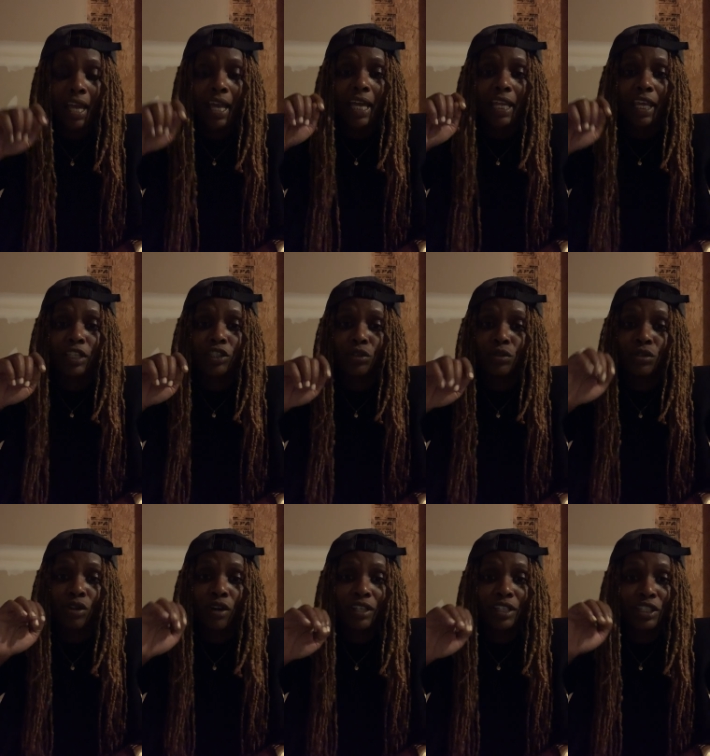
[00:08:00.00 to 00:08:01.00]
And as you
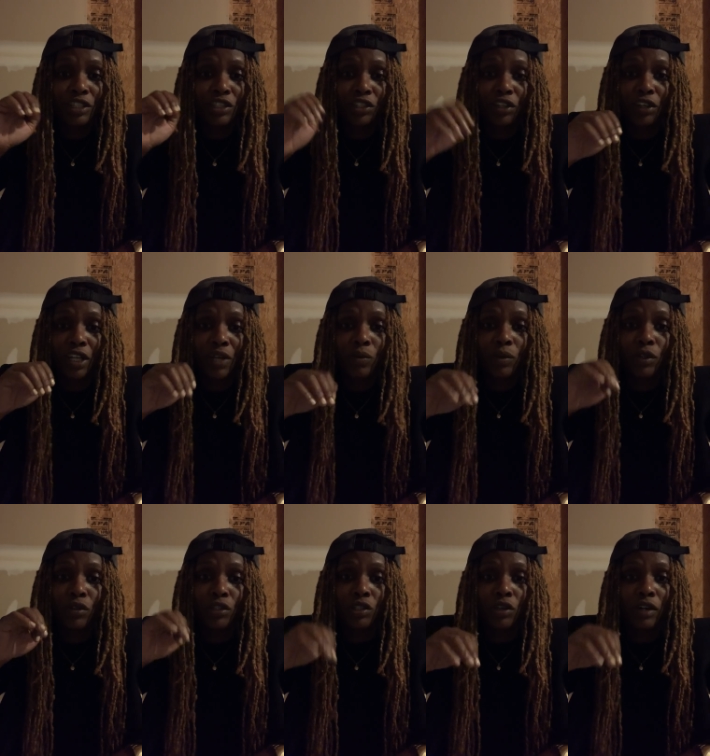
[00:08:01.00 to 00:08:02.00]
start this journey, when
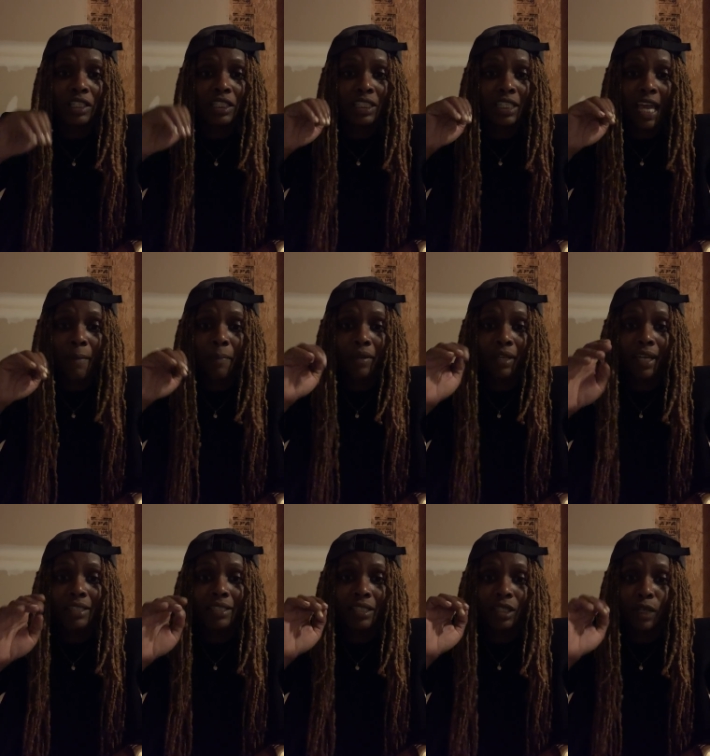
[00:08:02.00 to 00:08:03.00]
you start tapping
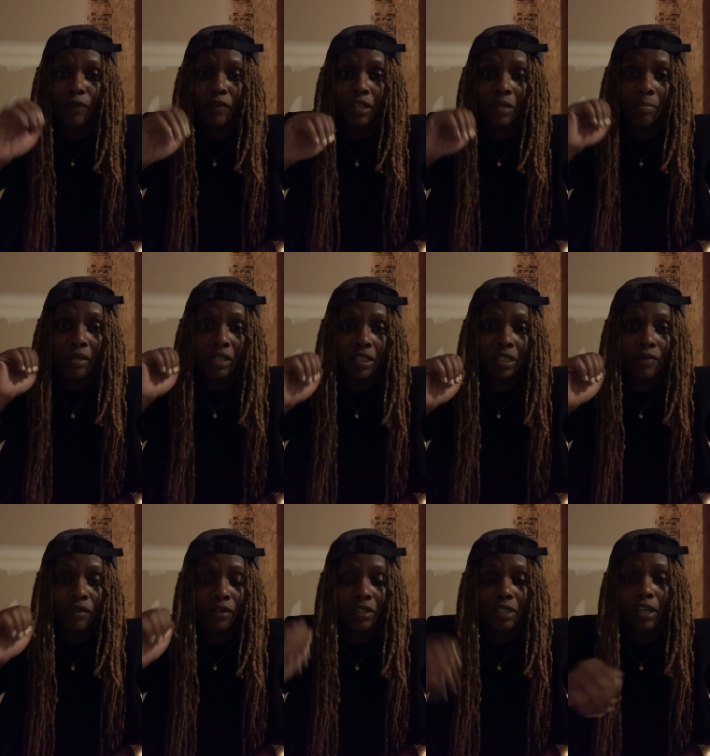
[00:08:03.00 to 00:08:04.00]
into different dimensions of
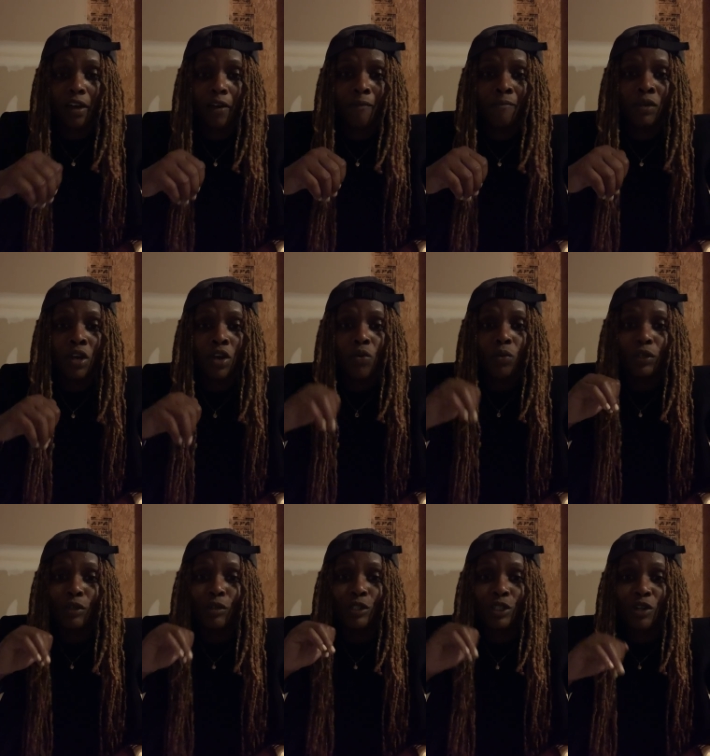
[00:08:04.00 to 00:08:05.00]
yourself,
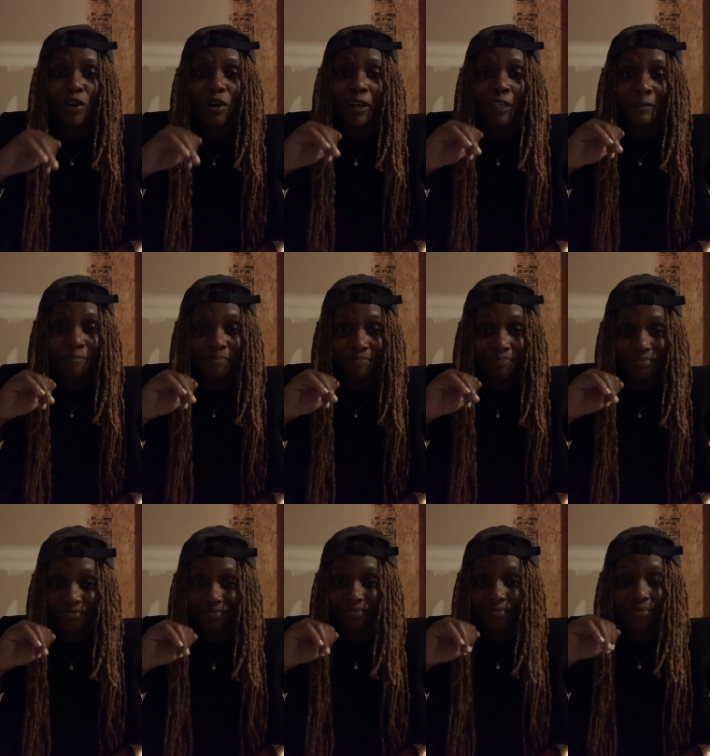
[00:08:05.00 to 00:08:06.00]
when you start
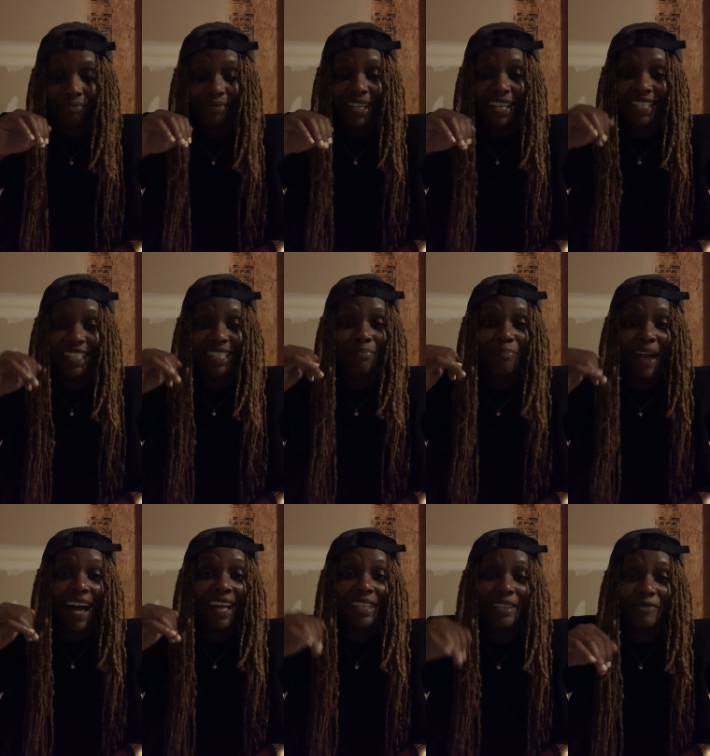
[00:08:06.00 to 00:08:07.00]

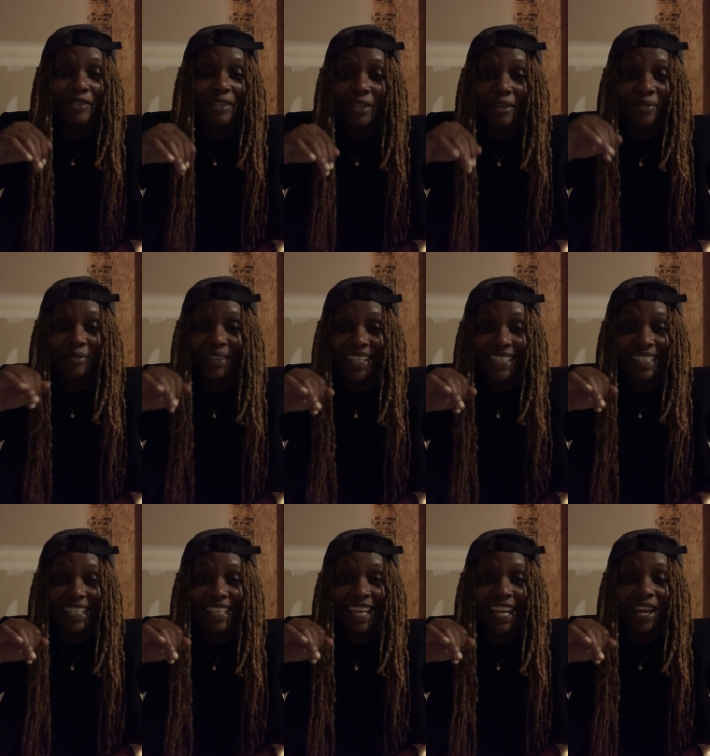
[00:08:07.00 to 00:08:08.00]
smiling for no
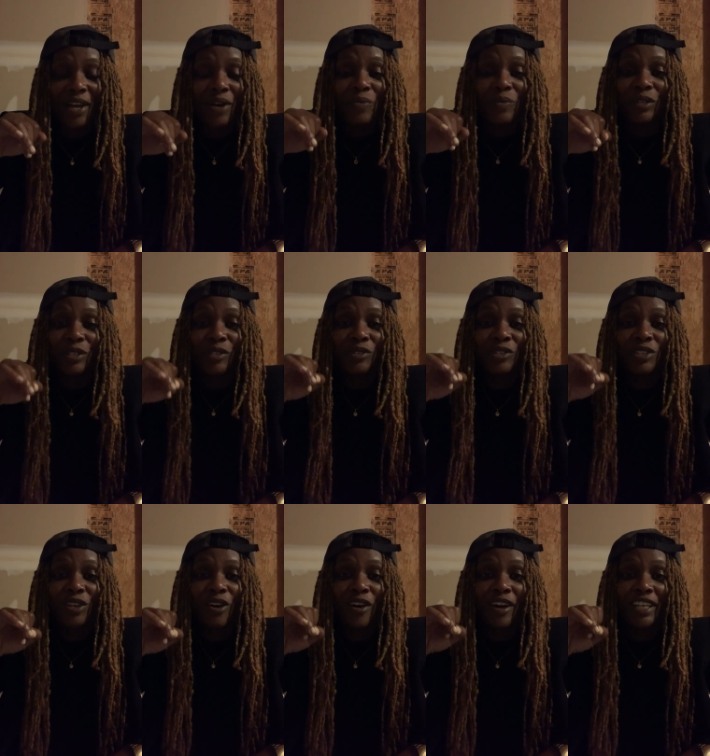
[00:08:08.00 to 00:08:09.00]
reason, when you
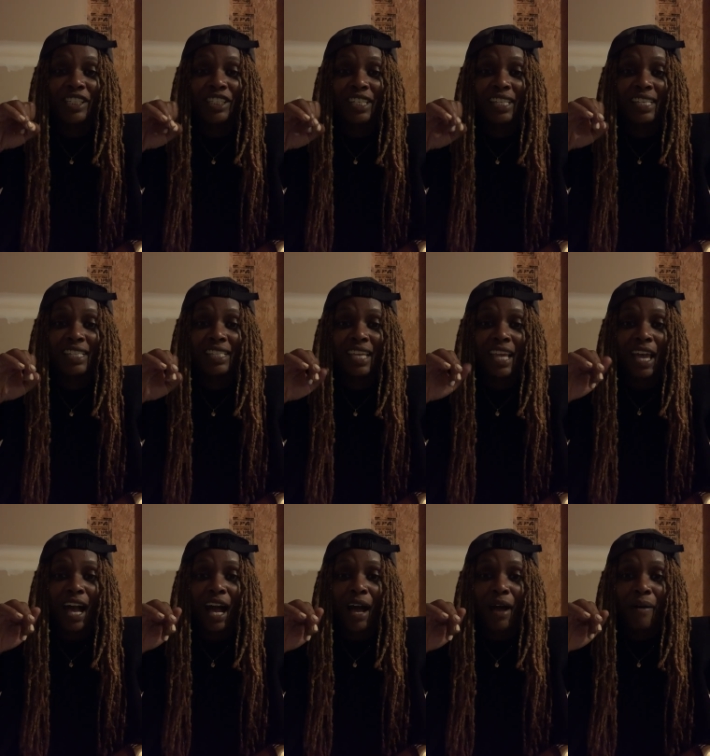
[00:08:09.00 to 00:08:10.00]
start just
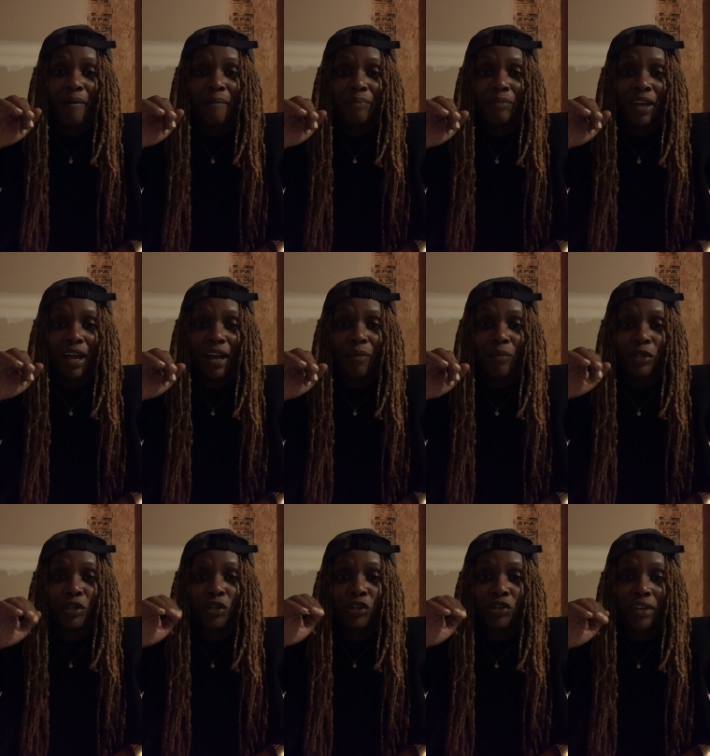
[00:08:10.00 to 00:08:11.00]
when
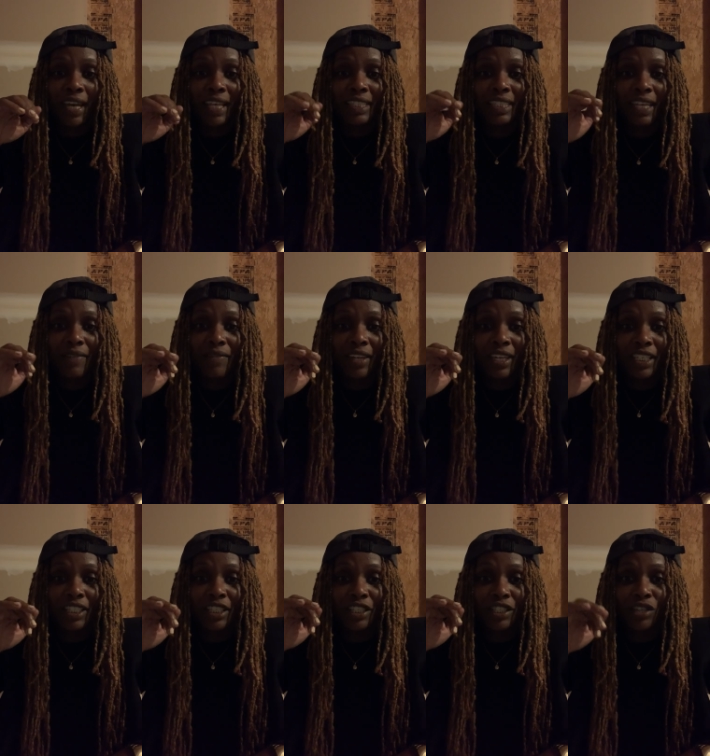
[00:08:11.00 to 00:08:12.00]
your creativity
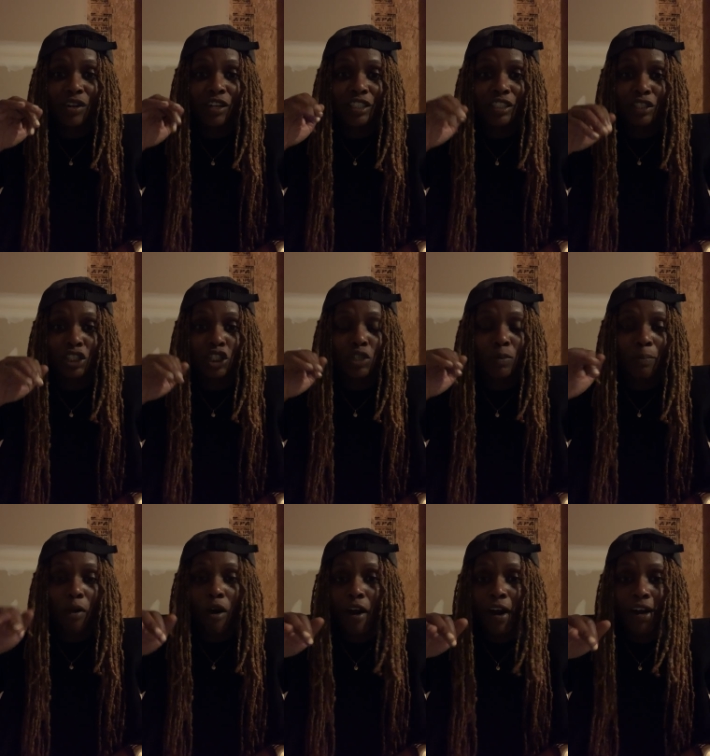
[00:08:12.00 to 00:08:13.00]
just starts to
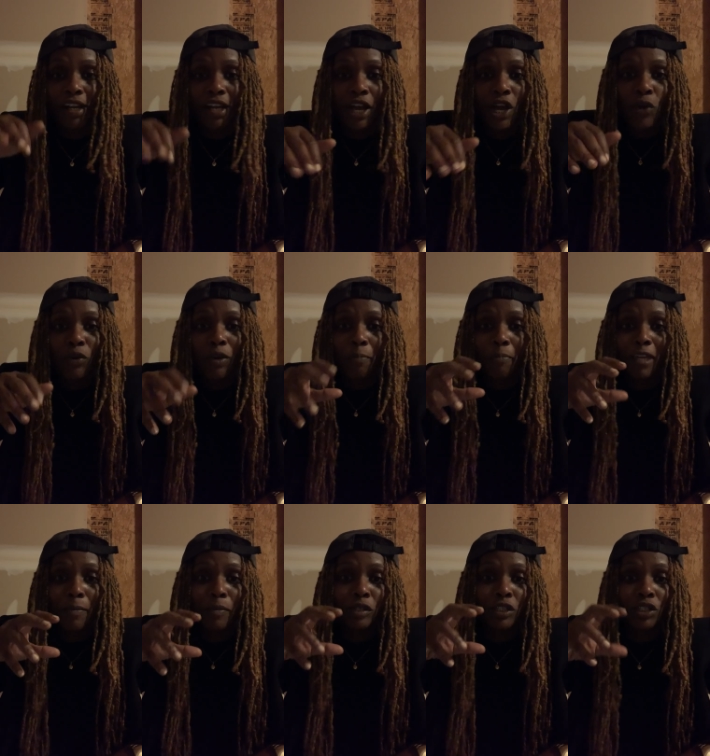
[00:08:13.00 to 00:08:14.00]
spark, when
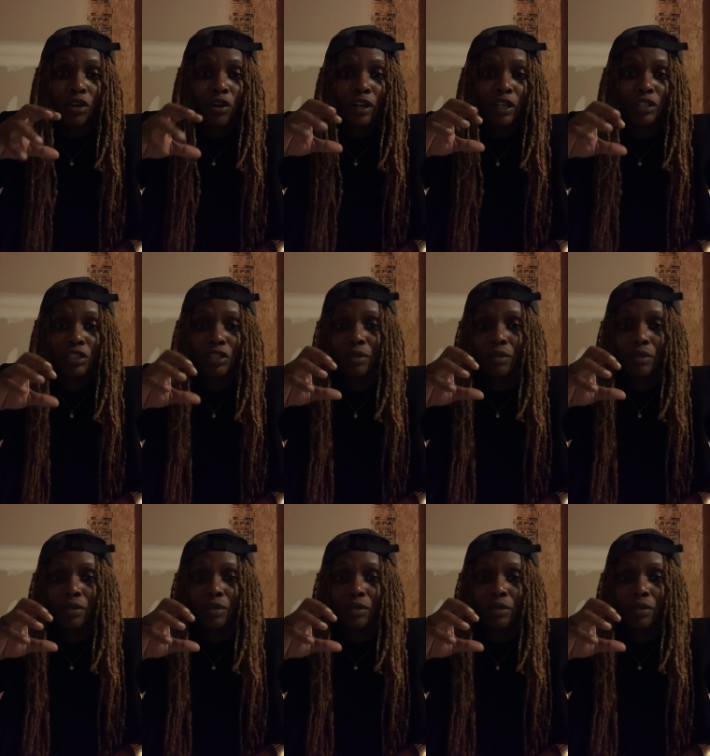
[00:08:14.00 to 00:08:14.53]
people start